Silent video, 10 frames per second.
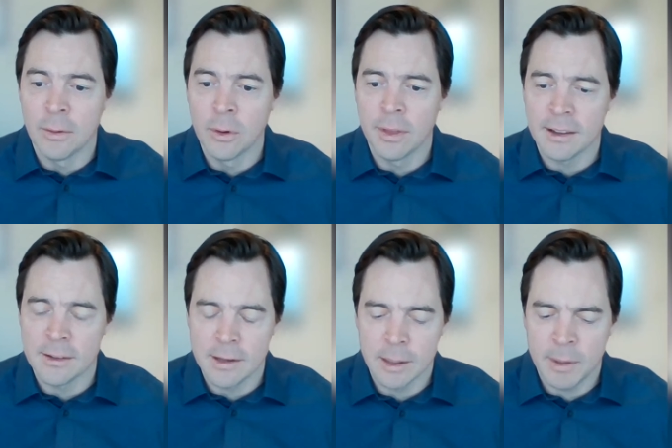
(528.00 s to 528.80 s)
for that
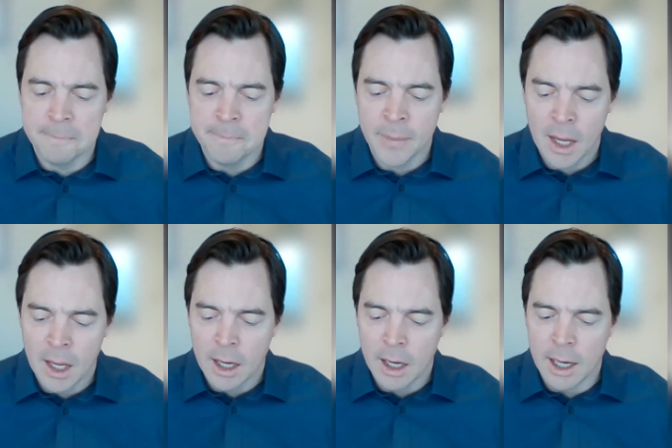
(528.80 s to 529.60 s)
segment.
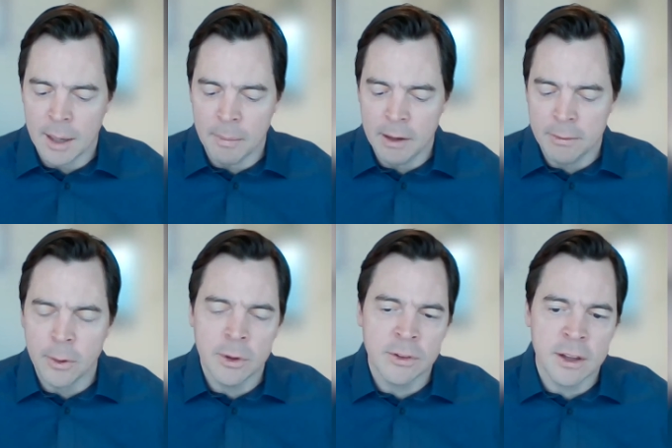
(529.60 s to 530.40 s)
It
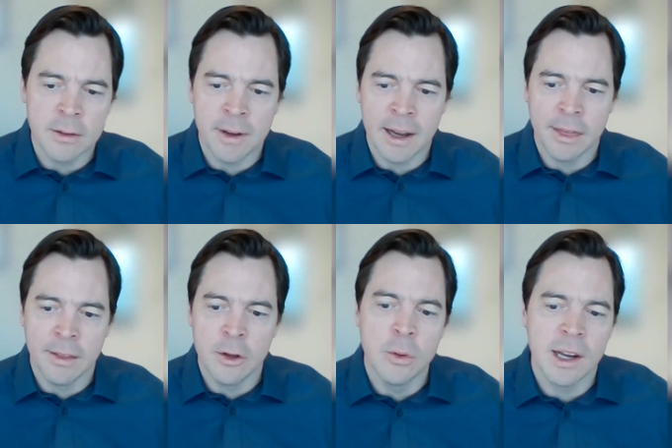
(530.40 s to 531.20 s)
focused on the fact
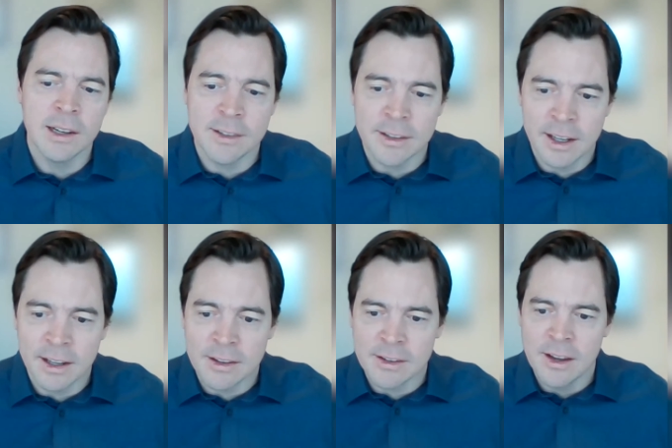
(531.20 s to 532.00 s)
that the United
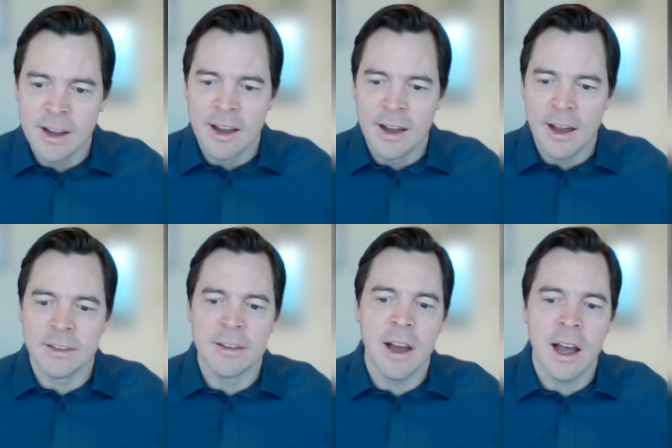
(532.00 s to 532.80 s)
States
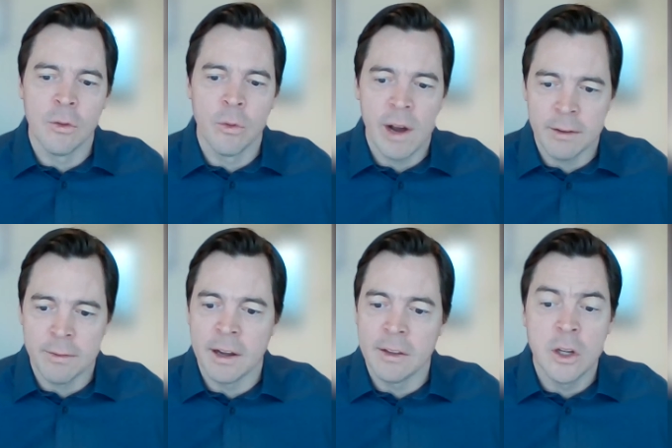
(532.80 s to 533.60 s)
has not
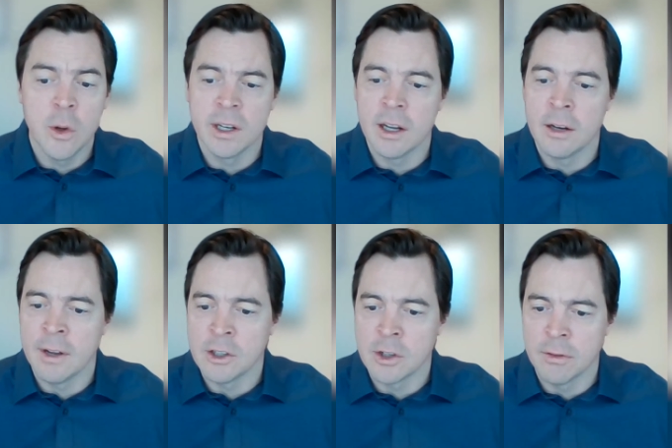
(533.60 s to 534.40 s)
ratified the UN
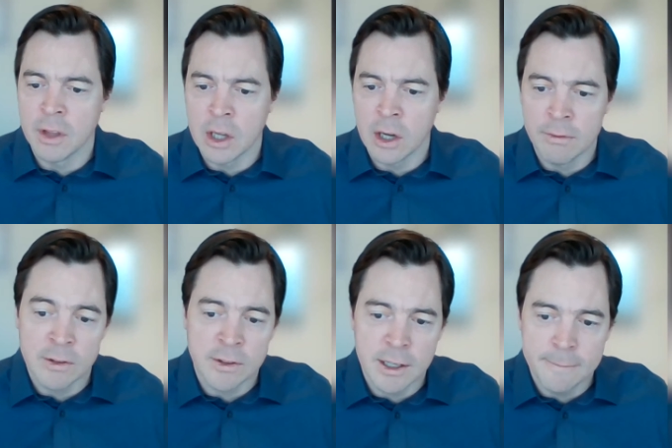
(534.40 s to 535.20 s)
Convention of the Law of the
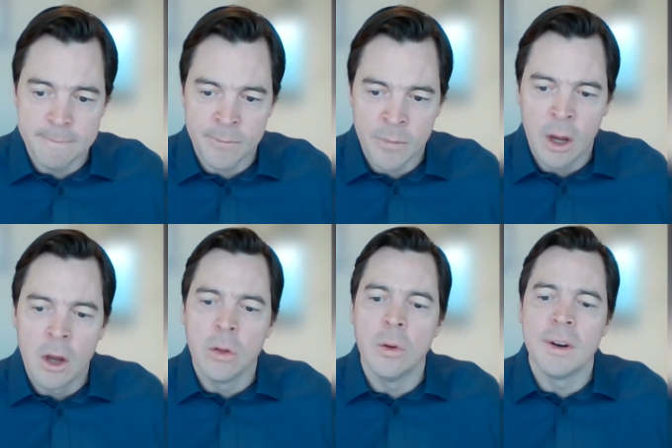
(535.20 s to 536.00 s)
Sea.
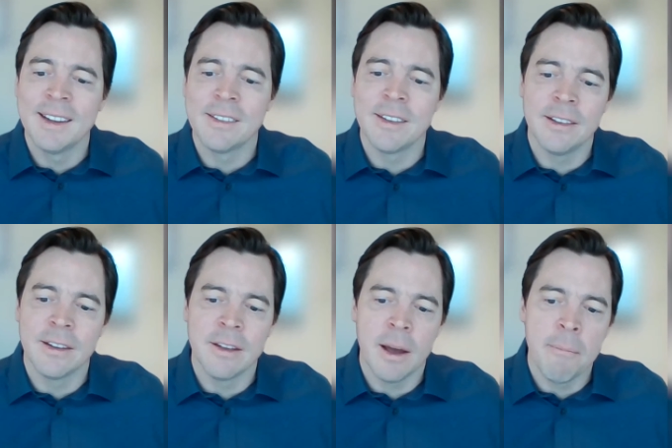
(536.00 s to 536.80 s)
The United States
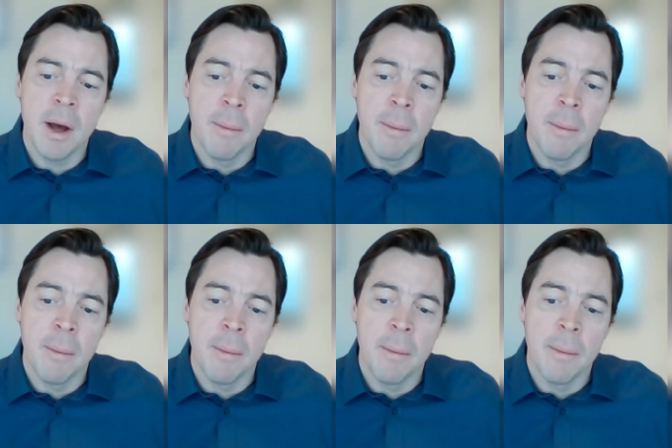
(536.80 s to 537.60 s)
is not a
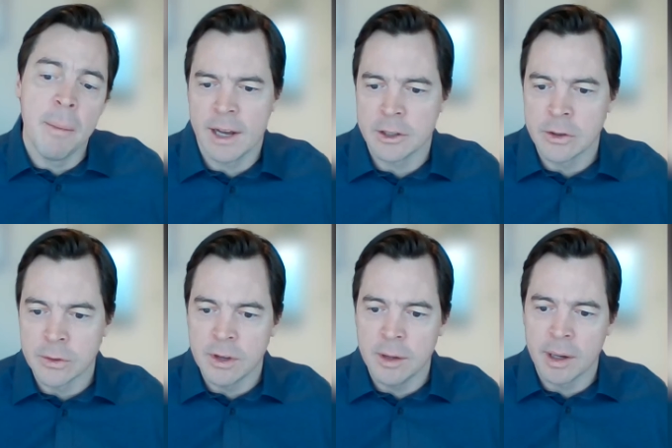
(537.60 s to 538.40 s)
member of the International
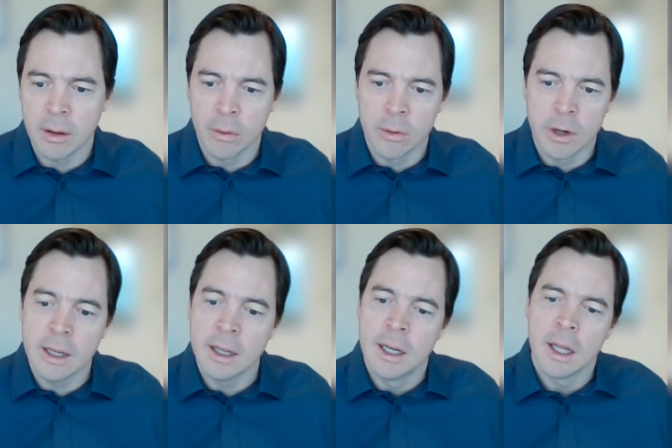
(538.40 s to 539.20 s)
Seabed
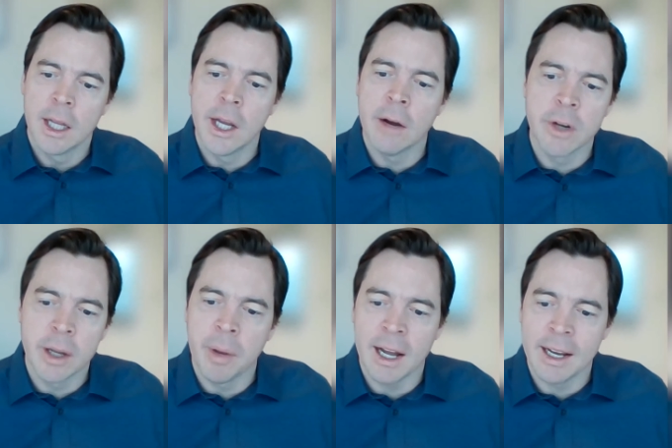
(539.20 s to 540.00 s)
Authority, the
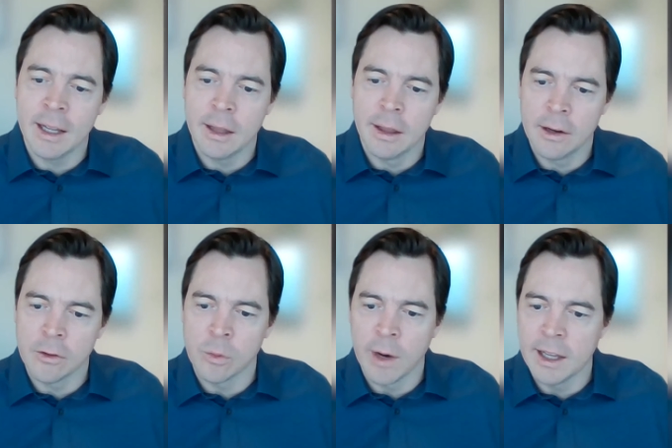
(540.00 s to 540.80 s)
governing body that
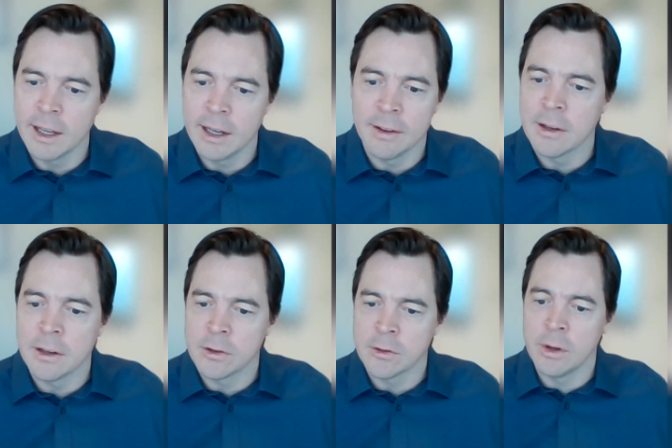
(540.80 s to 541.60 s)
is regulating this
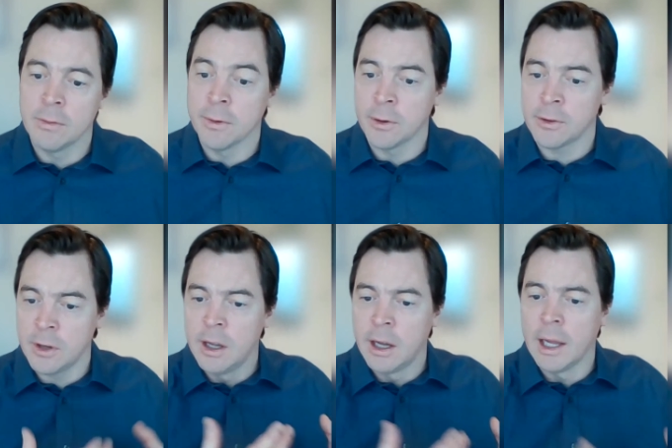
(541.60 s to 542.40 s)
industry, first